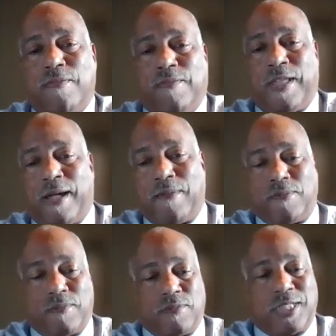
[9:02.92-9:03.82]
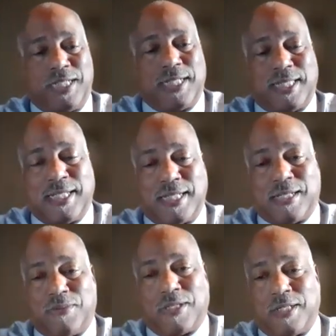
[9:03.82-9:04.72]
Now, one of the things I
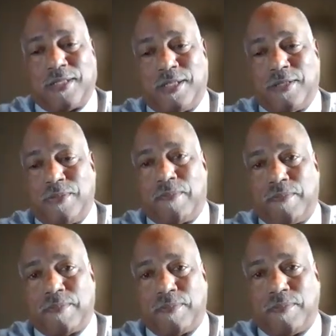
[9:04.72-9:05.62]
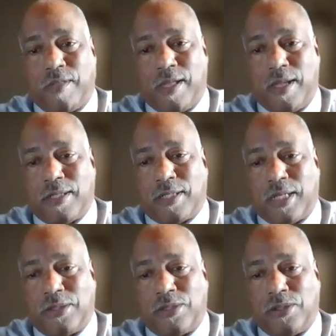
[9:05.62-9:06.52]
want to do is
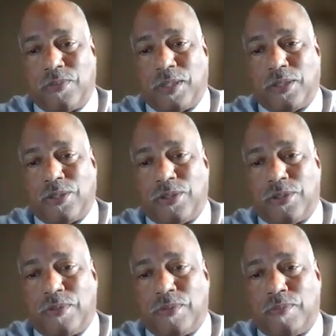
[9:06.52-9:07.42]
I do want to